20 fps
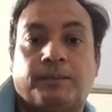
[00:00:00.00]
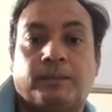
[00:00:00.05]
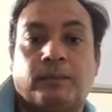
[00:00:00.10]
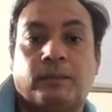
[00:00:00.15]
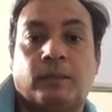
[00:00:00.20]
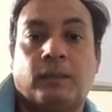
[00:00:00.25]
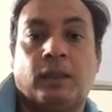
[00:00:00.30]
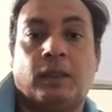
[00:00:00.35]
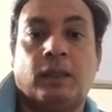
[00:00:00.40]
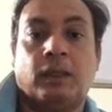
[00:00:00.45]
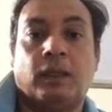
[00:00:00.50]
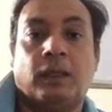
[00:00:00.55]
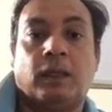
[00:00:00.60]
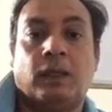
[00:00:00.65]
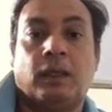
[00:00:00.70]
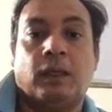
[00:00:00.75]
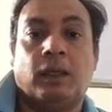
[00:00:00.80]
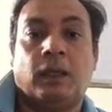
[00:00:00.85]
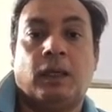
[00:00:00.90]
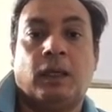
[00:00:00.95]

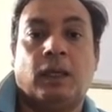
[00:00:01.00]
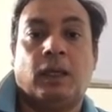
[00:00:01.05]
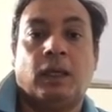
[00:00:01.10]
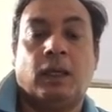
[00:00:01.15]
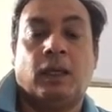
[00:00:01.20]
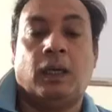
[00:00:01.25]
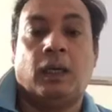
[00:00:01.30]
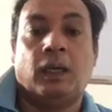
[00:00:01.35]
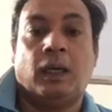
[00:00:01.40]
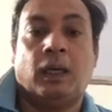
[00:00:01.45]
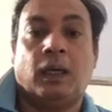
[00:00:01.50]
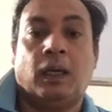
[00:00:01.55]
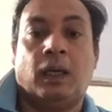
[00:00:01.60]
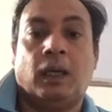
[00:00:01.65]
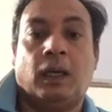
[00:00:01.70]
(silence)